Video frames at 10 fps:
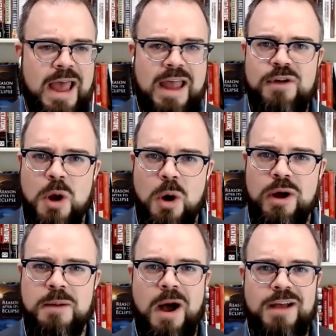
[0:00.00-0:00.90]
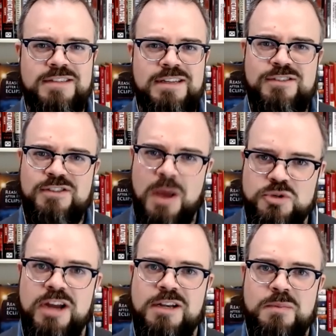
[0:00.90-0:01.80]
Ava Noack-Mosse's
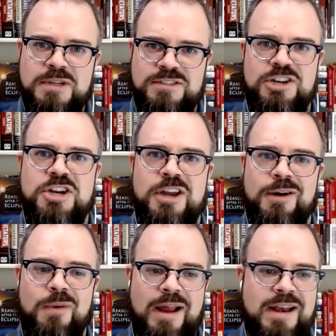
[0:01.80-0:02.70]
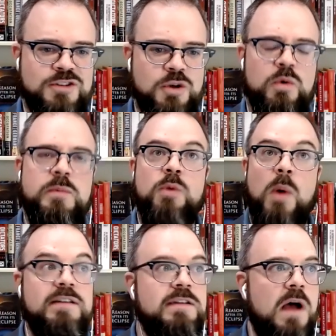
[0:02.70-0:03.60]
subject position, right? And so it would be
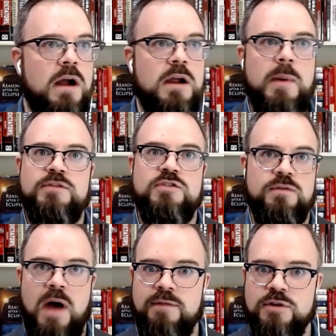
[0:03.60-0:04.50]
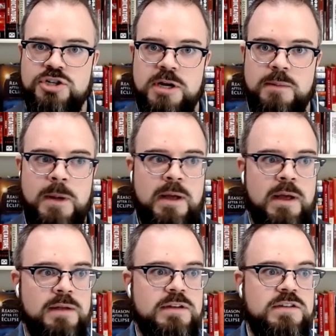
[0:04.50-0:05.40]
great to talk about survivorship,
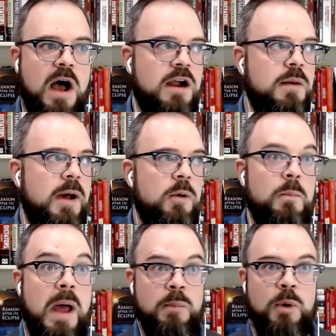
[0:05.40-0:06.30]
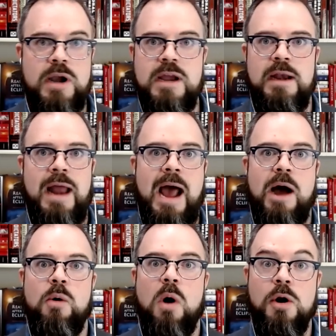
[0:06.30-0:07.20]
to talk about memory and
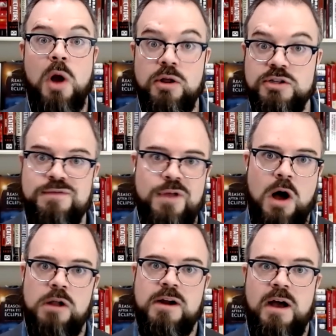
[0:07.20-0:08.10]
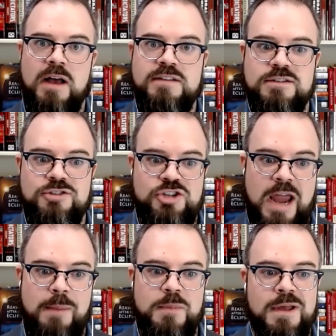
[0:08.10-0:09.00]
how our knowledge of the Holocaust is
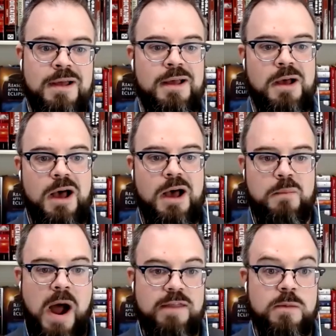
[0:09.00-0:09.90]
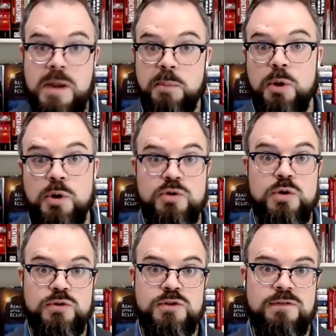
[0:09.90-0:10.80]
shaped uh, by the people who
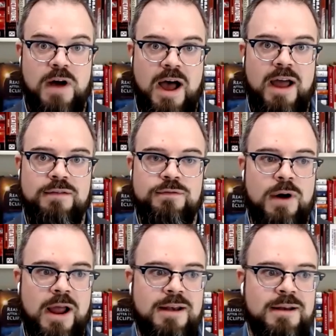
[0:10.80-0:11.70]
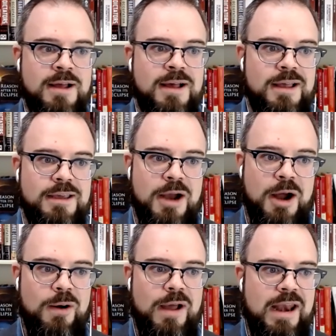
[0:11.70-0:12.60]
do survive, right? You
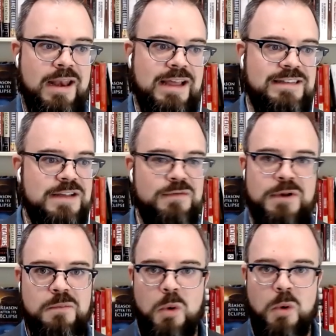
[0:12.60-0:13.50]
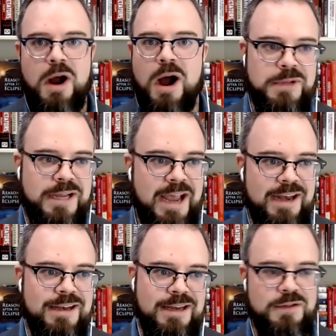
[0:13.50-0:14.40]
know, and it's even more
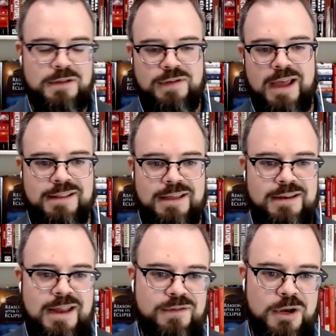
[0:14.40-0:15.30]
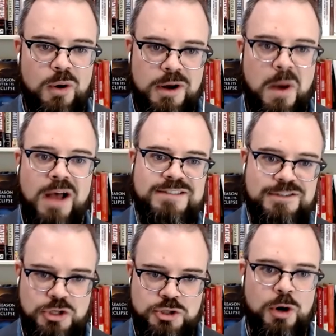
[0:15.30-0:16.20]
complicated given the fact that Ava Noach Mossy
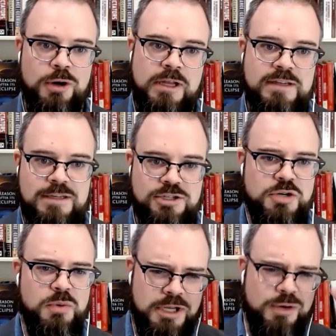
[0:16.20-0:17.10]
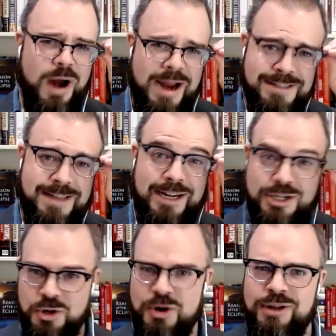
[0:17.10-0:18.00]
is a journalist and she really writes like
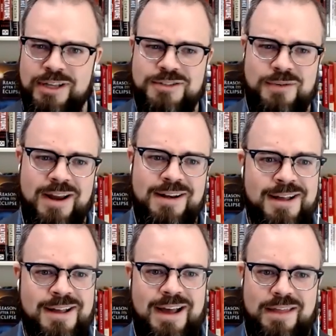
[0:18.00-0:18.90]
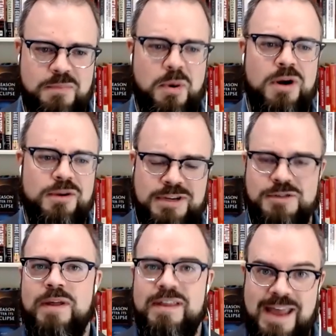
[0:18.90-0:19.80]
a journalist, right? Yeah. I think part of the
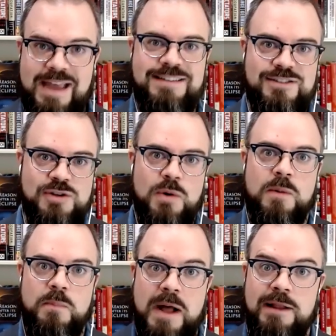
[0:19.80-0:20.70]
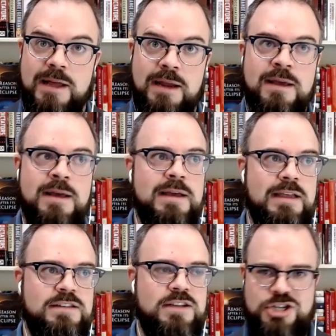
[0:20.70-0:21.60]
reason why the text is so compelling
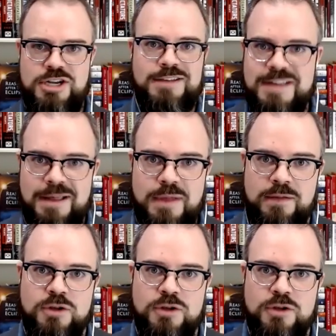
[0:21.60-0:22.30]
is because she does that thing